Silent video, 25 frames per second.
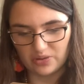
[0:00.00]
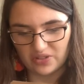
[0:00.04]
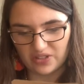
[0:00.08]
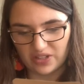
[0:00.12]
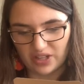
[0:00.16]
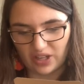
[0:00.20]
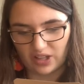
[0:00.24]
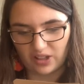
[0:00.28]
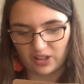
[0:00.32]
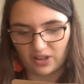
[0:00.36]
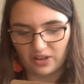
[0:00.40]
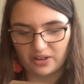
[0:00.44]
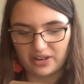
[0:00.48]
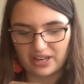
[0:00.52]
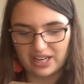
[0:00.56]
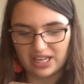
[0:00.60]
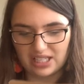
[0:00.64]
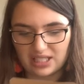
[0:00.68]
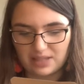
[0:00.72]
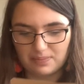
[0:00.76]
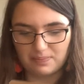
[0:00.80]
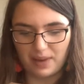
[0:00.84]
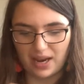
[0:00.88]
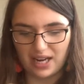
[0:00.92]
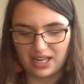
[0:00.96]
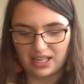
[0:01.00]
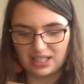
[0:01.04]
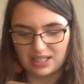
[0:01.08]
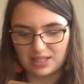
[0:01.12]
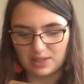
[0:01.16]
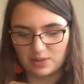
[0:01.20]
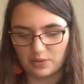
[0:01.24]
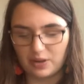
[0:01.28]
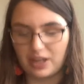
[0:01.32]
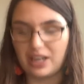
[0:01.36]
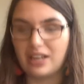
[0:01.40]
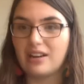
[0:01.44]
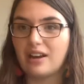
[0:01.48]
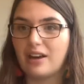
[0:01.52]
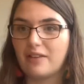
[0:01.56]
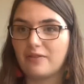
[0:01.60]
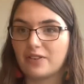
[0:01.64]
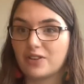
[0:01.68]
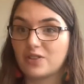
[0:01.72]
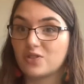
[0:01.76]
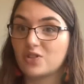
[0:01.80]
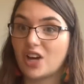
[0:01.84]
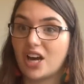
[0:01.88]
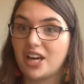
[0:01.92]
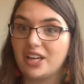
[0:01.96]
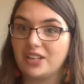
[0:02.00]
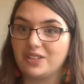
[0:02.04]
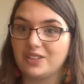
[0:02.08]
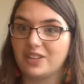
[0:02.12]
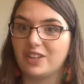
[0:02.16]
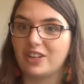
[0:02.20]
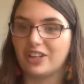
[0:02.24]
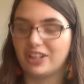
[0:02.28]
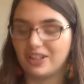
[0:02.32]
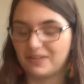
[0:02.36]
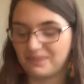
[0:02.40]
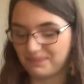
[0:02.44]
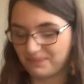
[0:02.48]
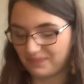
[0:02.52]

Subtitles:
the glorious penny sweet of your childhood.